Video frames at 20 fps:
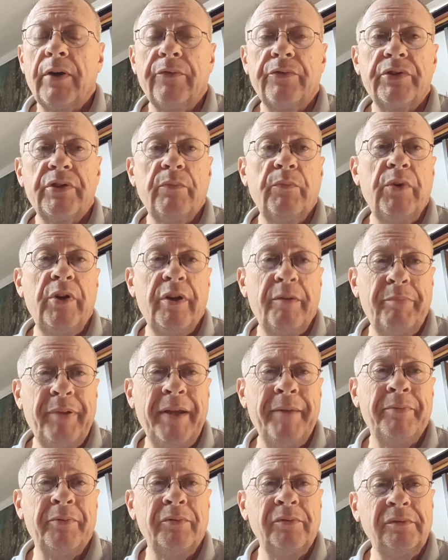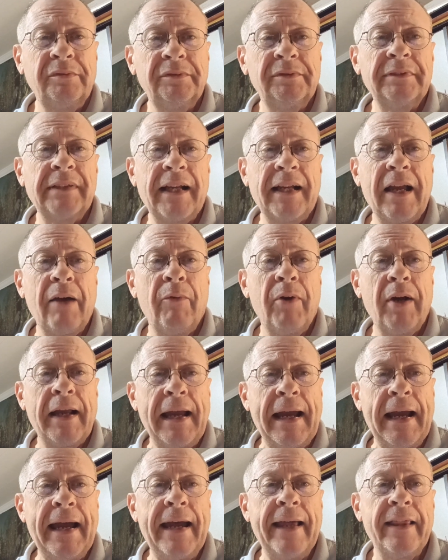weird people. I got one
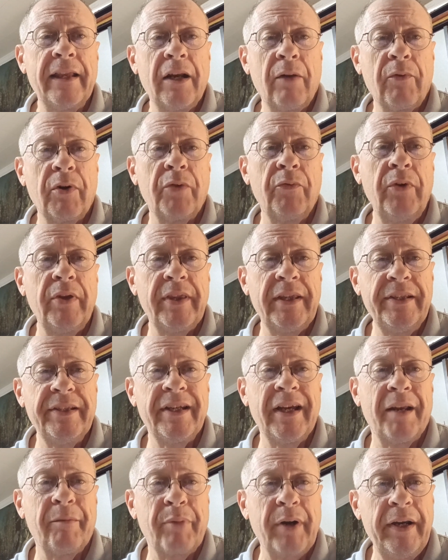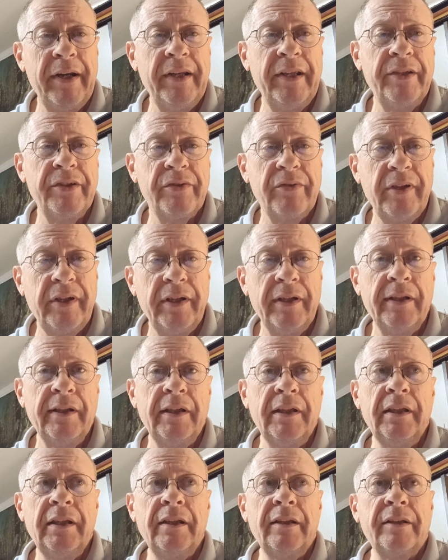guy that I work with. He's got a brain injury.
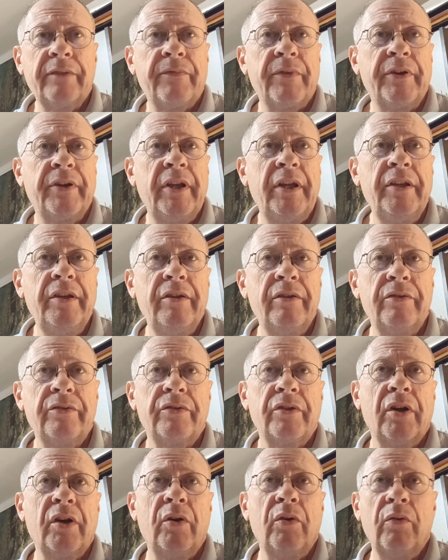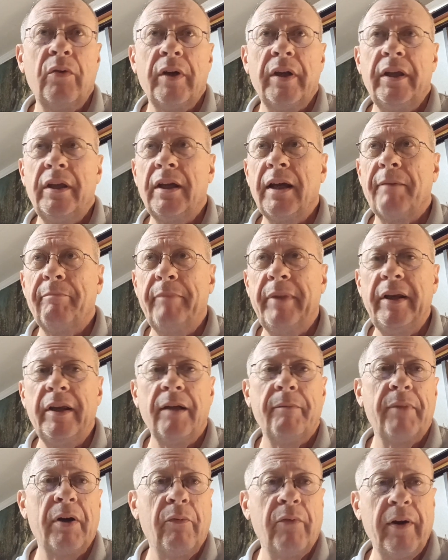For 10 years ago, he got beat
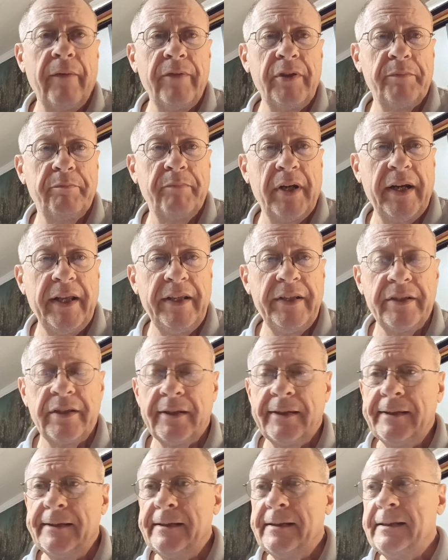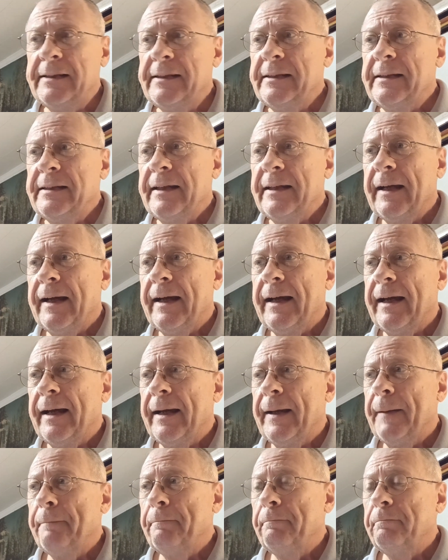up by one of his buddies.
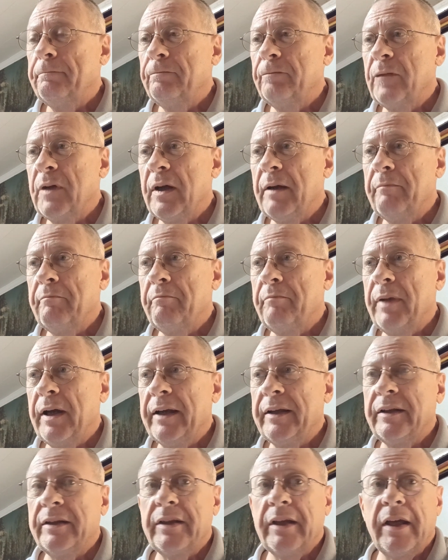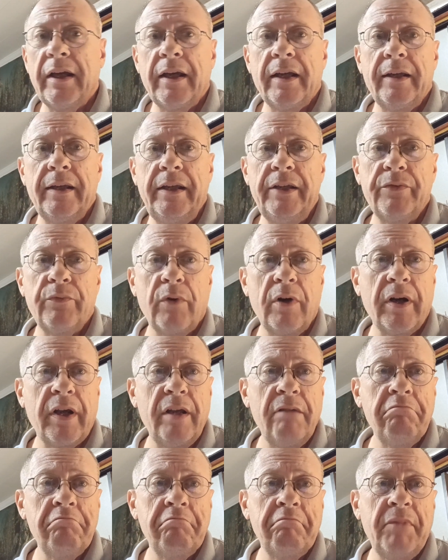He's
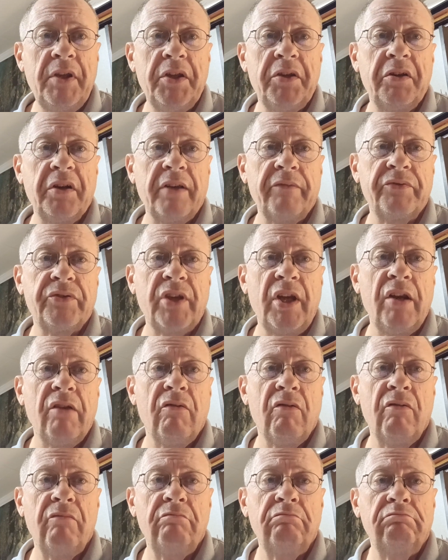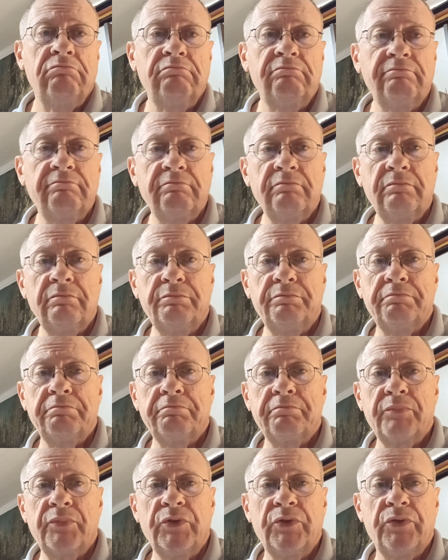working. He could have stayed home
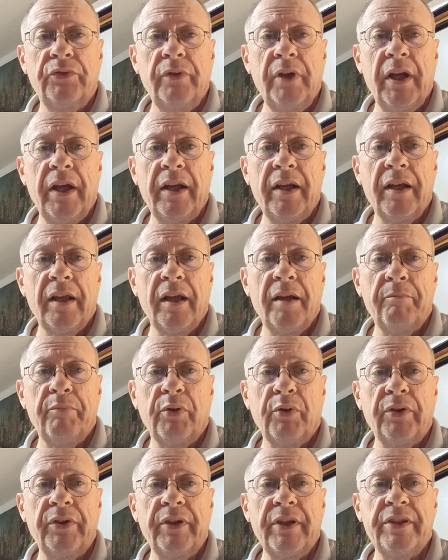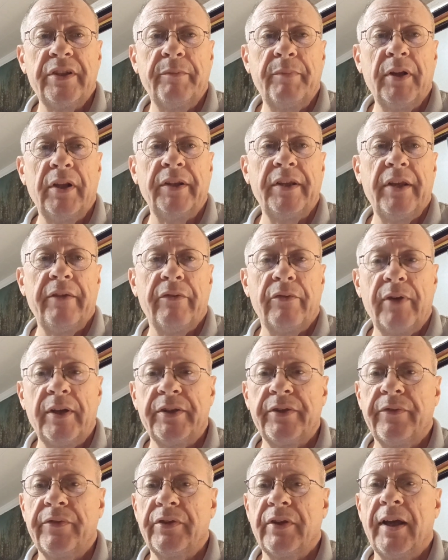and pulled disability the rest
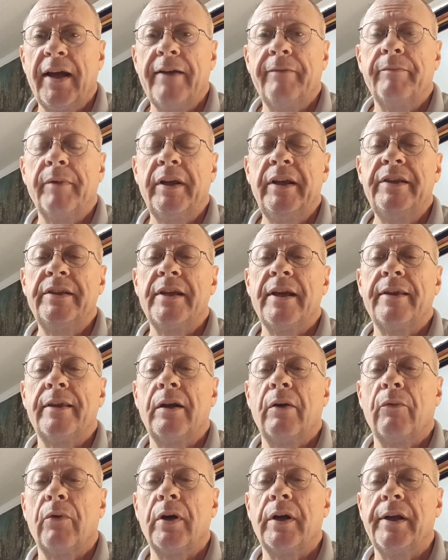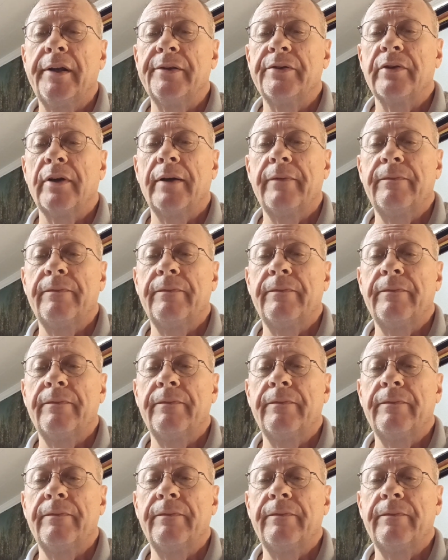of his life, but he's out there working, so